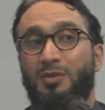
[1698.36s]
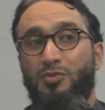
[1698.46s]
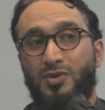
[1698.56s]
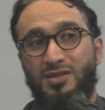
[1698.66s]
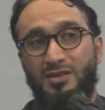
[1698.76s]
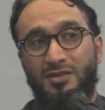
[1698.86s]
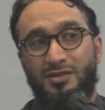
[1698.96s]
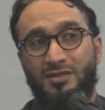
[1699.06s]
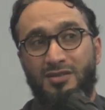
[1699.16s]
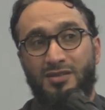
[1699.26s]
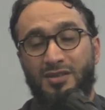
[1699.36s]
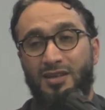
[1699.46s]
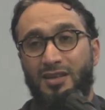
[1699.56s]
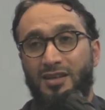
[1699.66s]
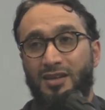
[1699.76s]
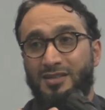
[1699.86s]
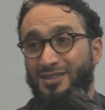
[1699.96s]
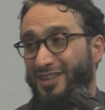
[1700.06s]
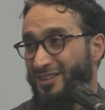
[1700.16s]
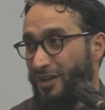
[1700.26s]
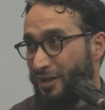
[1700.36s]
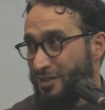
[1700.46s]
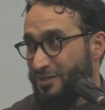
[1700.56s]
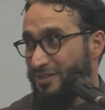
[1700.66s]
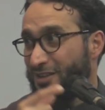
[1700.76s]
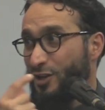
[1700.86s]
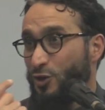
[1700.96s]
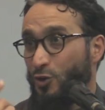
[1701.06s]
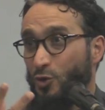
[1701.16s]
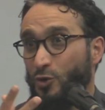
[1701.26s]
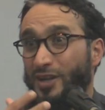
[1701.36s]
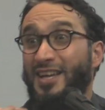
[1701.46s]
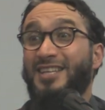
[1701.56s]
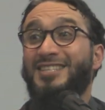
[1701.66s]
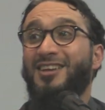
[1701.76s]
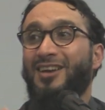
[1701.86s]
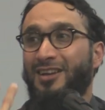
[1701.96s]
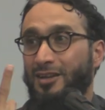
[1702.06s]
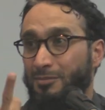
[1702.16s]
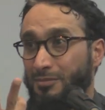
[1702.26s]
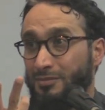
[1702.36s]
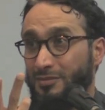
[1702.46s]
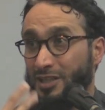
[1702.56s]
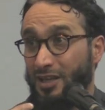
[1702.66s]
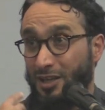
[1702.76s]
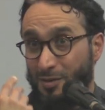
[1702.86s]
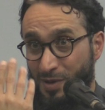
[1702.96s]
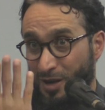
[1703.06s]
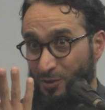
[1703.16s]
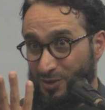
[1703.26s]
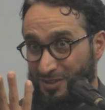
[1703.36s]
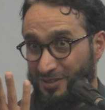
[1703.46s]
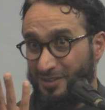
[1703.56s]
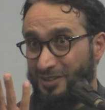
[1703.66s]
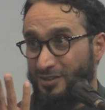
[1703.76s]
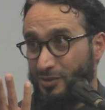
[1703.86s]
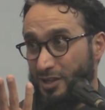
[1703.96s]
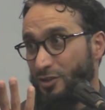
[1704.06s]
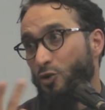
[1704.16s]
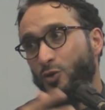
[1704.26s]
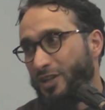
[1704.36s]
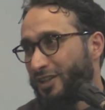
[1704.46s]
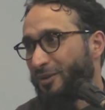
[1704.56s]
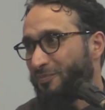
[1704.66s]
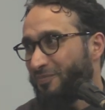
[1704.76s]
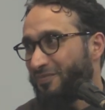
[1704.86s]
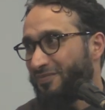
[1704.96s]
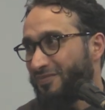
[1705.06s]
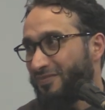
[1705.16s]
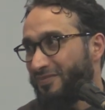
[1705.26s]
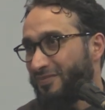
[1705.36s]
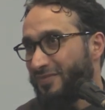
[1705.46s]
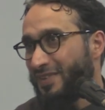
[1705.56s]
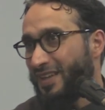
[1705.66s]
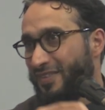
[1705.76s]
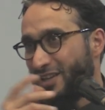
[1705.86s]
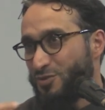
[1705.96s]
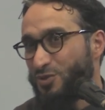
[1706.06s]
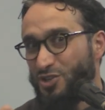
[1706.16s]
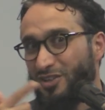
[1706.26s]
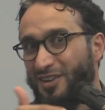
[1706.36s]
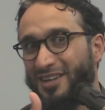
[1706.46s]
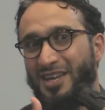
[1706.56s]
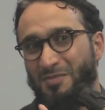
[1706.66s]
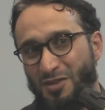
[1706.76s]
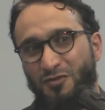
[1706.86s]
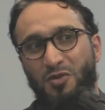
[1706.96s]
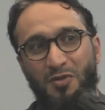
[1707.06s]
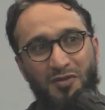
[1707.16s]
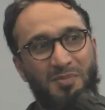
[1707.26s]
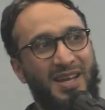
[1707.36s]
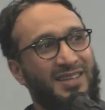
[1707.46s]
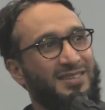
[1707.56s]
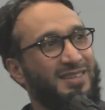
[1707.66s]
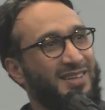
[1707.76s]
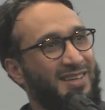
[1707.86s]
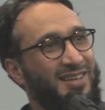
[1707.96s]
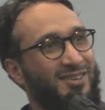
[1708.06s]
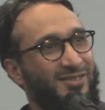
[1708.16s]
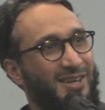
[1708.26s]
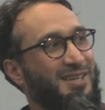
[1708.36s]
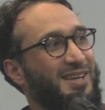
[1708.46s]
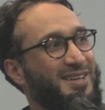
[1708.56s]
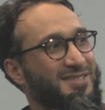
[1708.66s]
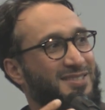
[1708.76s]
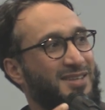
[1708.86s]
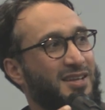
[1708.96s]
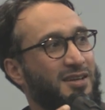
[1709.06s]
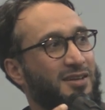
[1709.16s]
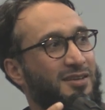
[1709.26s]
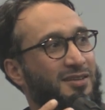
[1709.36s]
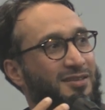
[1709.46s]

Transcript: put him in a prison until he dies, or exile him, kick him out, right? Or kill him. And that's when Shaytan came in the form of a man, right? As